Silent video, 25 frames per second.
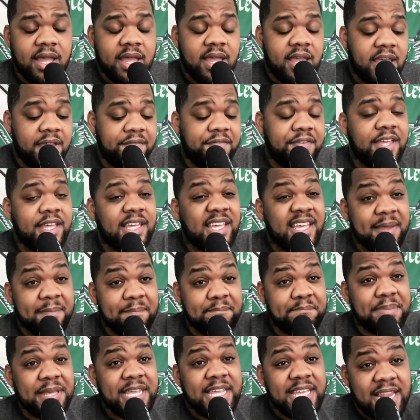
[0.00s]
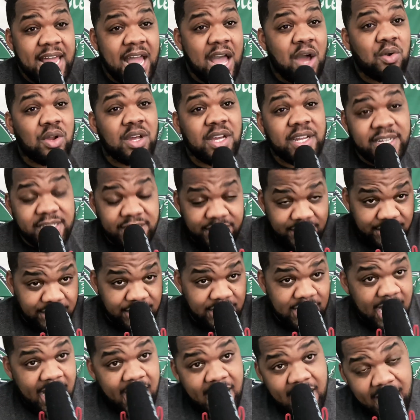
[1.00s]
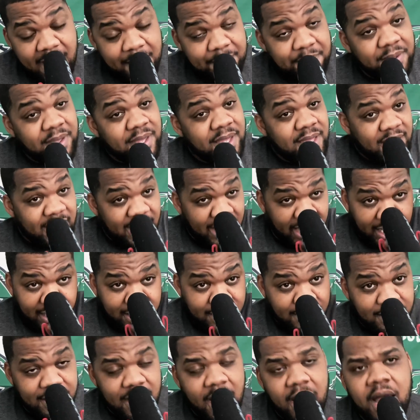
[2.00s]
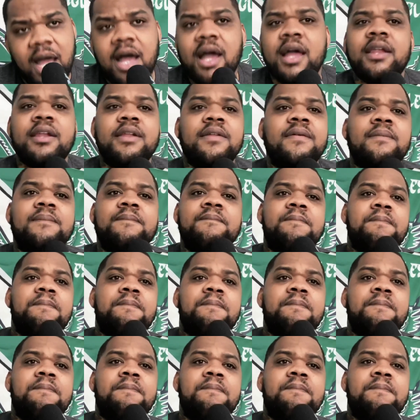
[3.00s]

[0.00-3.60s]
If he get beat out of this job, he done.